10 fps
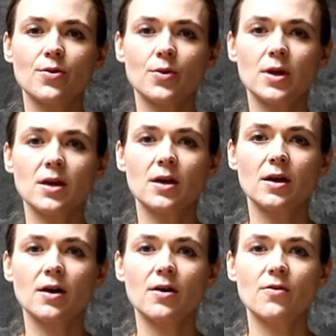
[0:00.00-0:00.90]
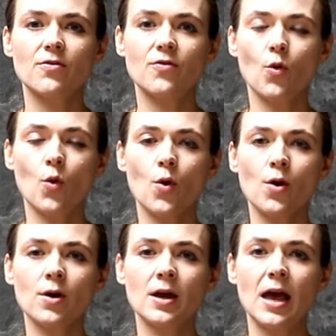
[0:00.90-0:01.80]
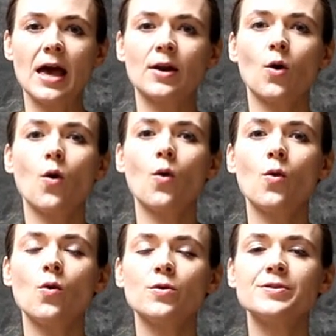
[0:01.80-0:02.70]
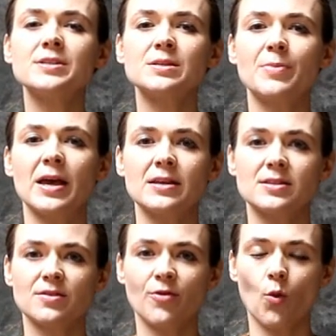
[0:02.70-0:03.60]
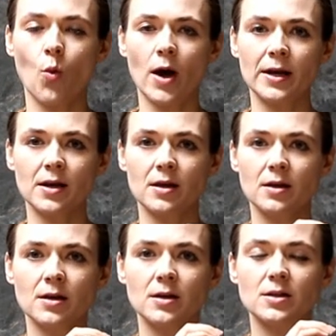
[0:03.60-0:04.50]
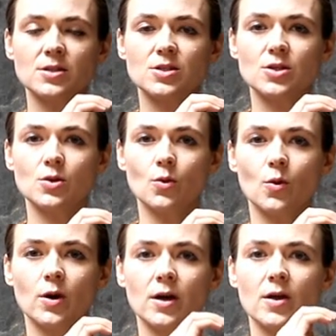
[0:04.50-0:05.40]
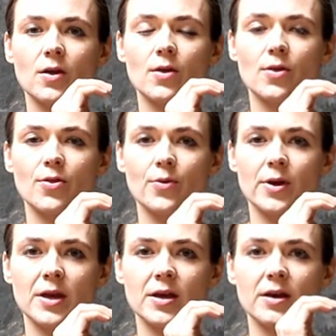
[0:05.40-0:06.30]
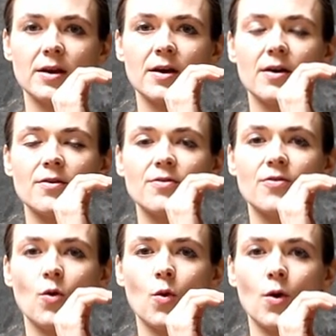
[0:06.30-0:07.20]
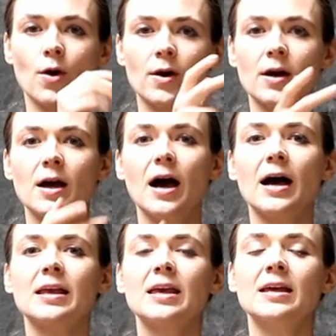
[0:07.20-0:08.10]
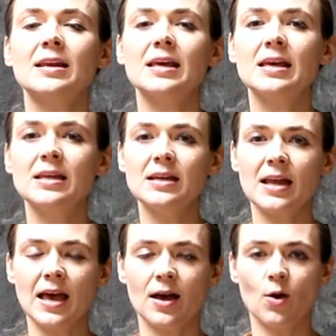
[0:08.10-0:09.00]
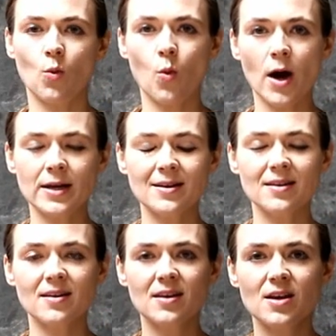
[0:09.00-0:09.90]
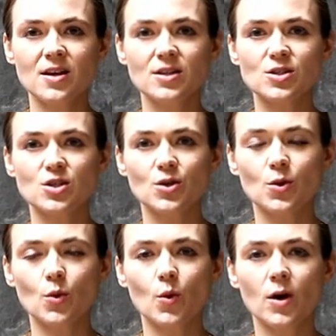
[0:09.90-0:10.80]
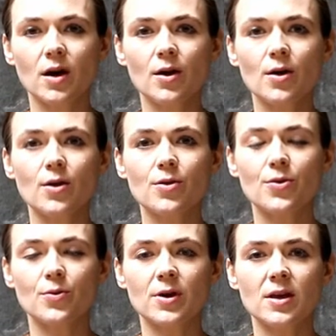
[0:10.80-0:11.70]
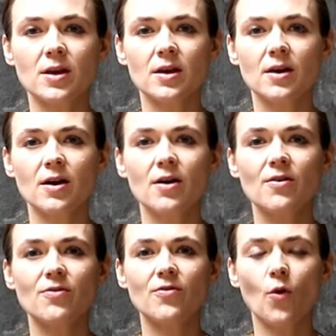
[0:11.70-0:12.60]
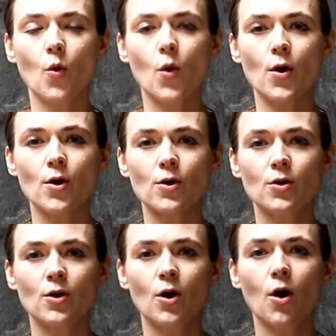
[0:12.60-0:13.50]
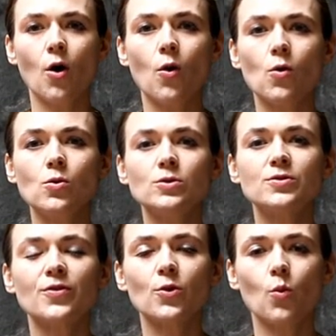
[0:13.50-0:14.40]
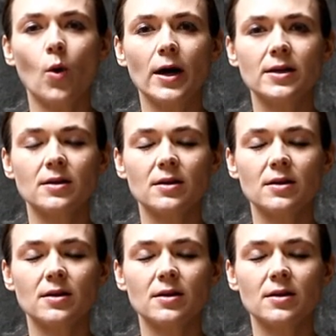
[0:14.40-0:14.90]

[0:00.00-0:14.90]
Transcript: three, four, and hold the space for one, two, three, four. Again, inhale, one, two, three, four. Hold for one,